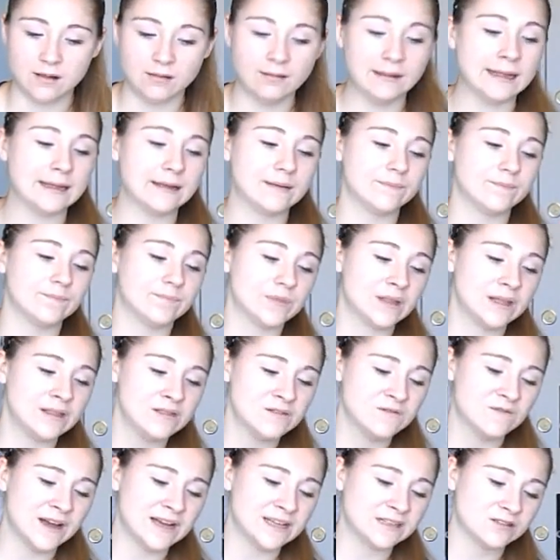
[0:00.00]
like, in
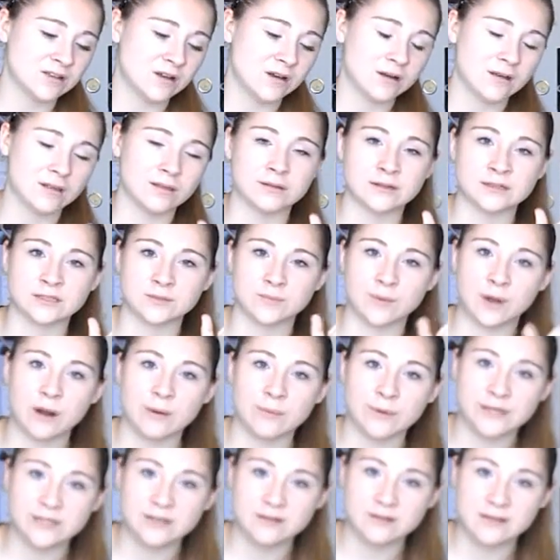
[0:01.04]
the fight song, there's a part
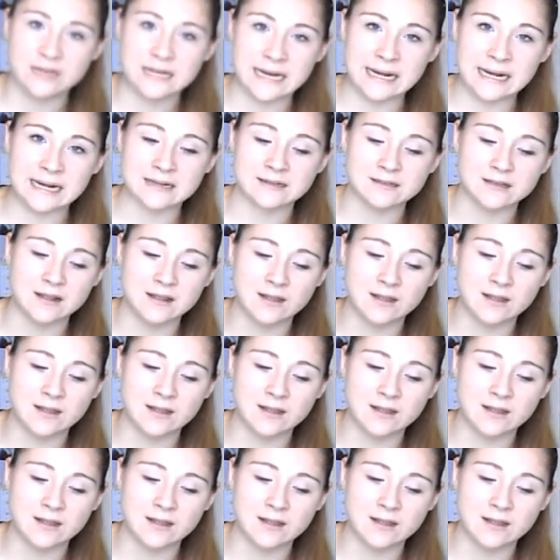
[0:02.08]
where you do the dance,